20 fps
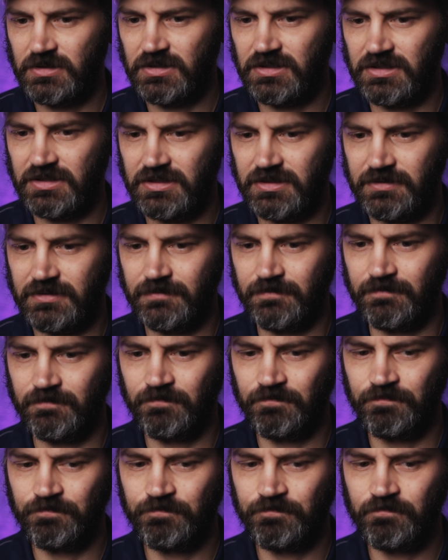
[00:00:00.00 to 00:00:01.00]
It
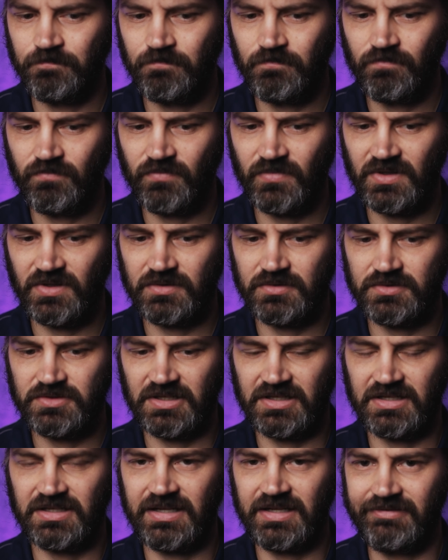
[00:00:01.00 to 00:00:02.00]
was
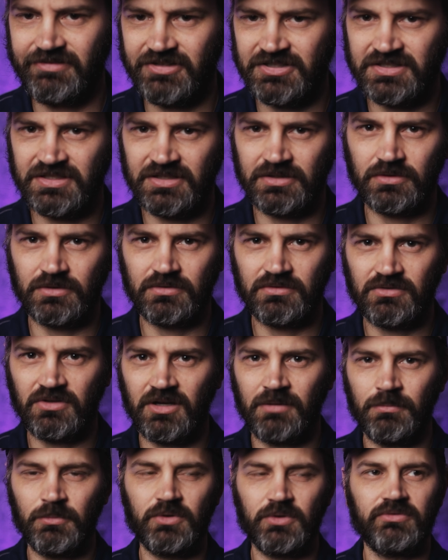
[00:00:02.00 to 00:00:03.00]
like a Navy SEAL
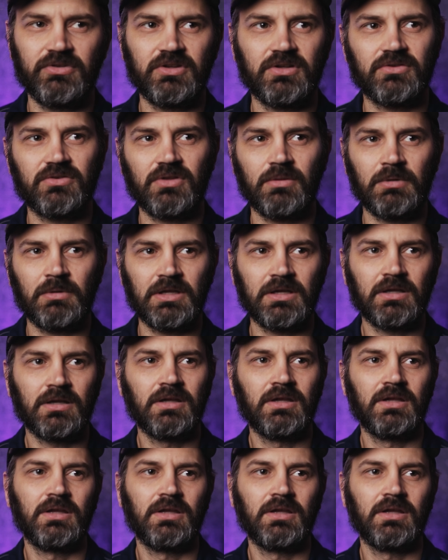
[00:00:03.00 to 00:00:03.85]
type movie or something.